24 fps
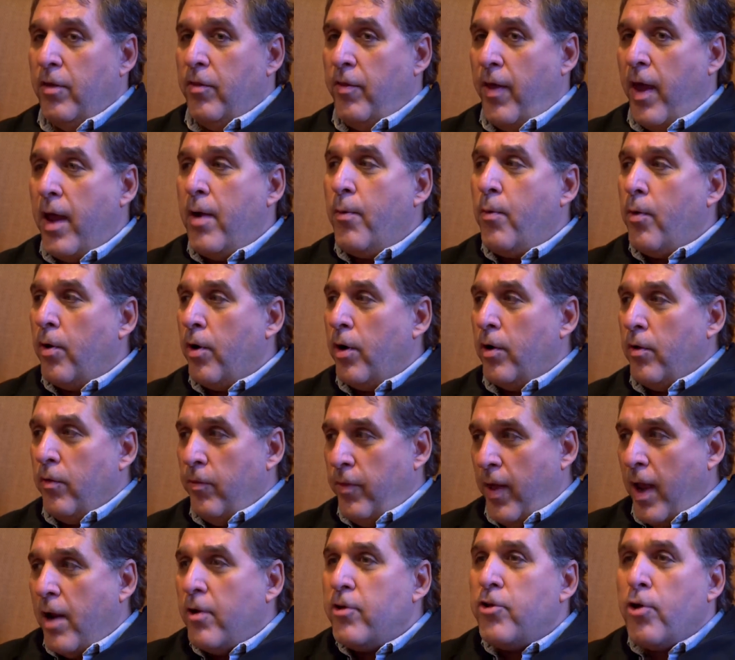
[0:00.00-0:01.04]
They are
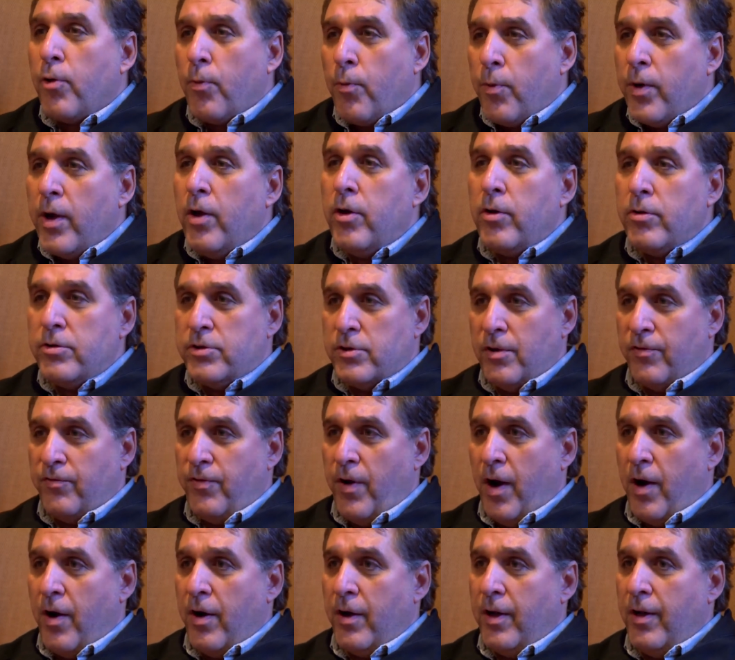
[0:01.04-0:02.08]
the real
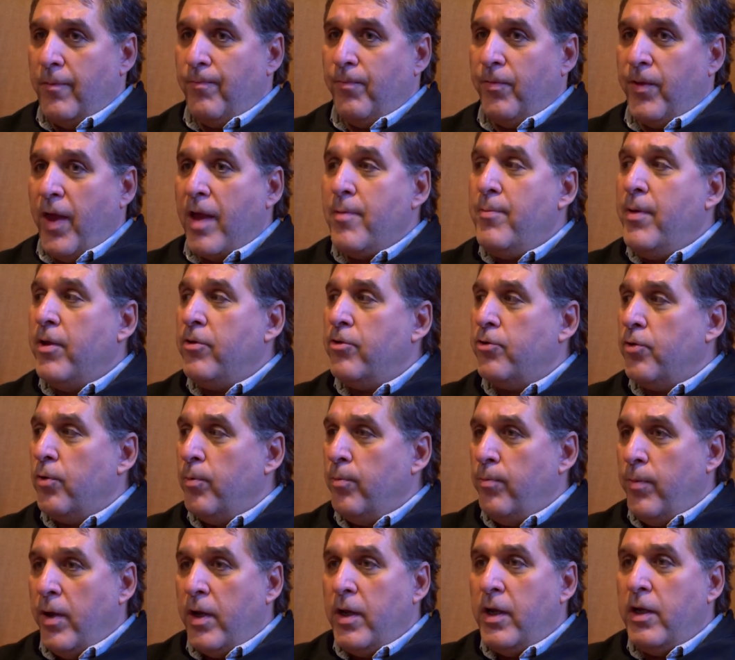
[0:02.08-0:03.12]
Luciferian. They've been through
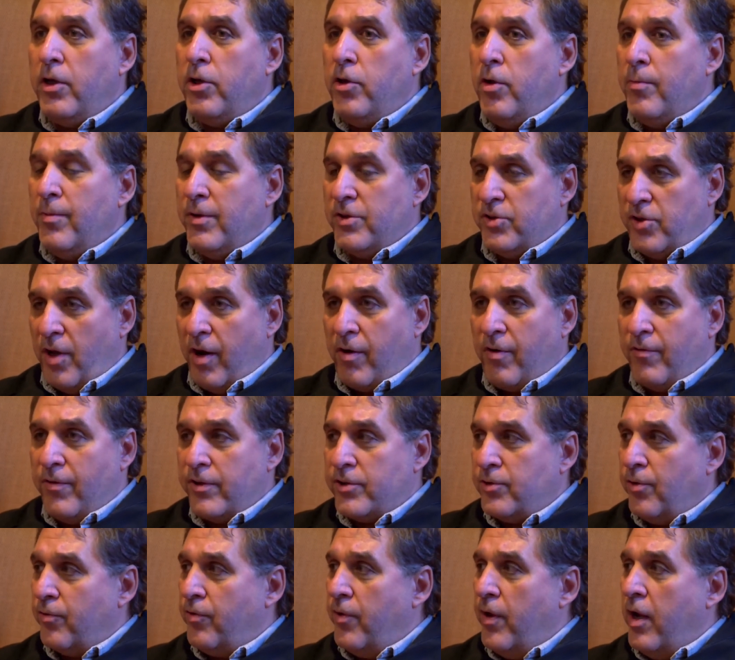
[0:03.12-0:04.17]
many human
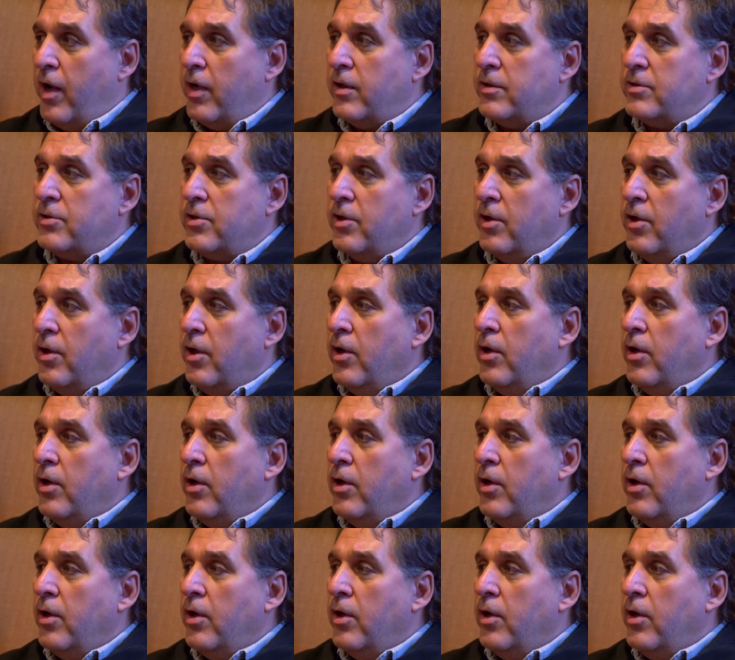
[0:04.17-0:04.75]
sacrificial things.